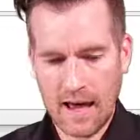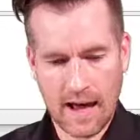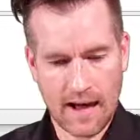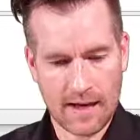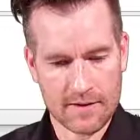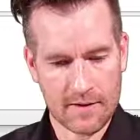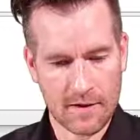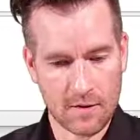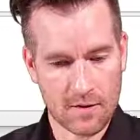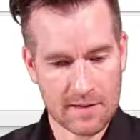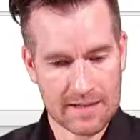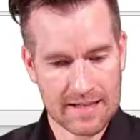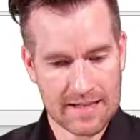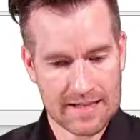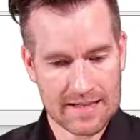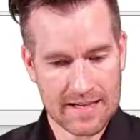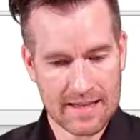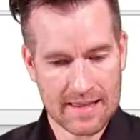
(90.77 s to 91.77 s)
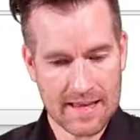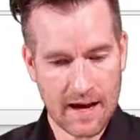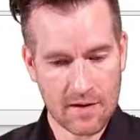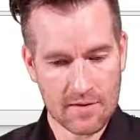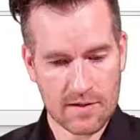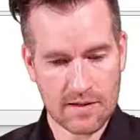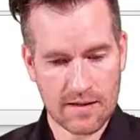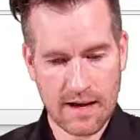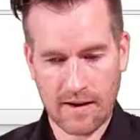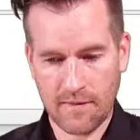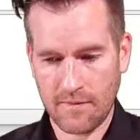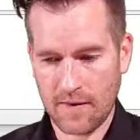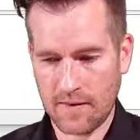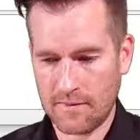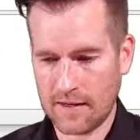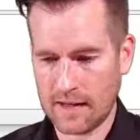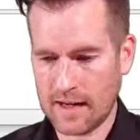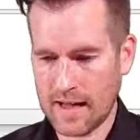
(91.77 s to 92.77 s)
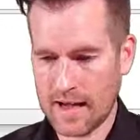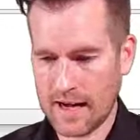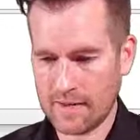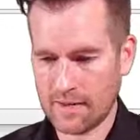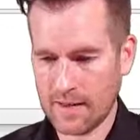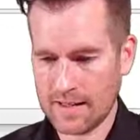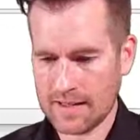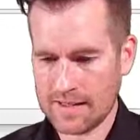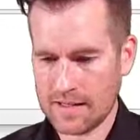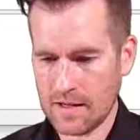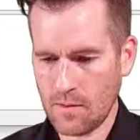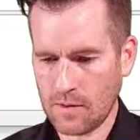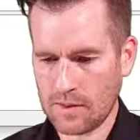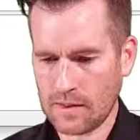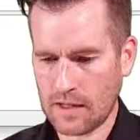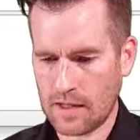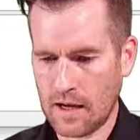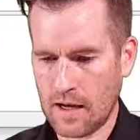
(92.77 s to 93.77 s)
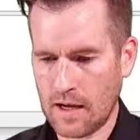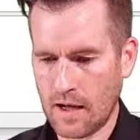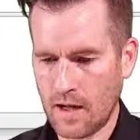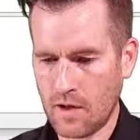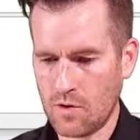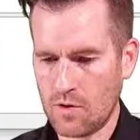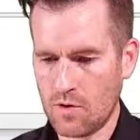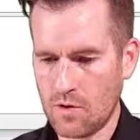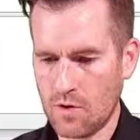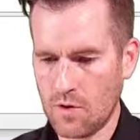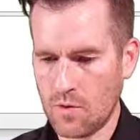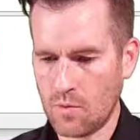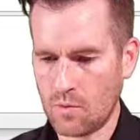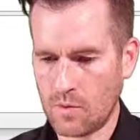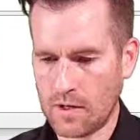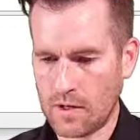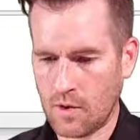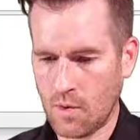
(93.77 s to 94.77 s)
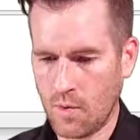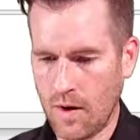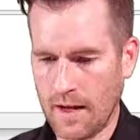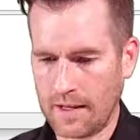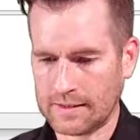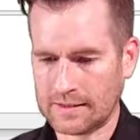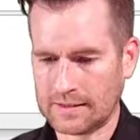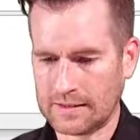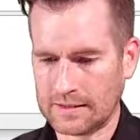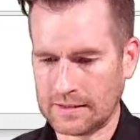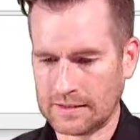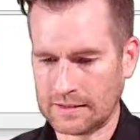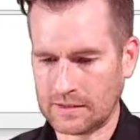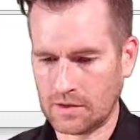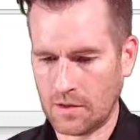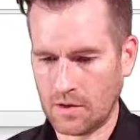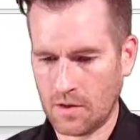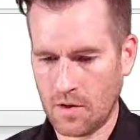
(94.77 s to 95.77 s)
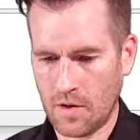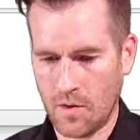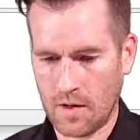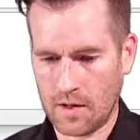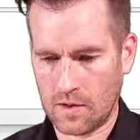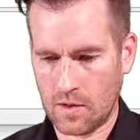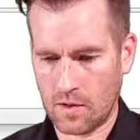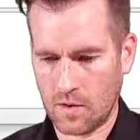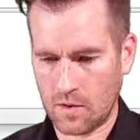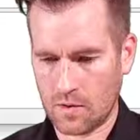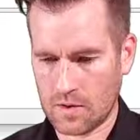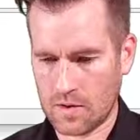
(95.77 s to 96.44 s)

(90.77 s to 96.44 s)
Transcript: Uh, so 60,959. Let's see what the new request is going to.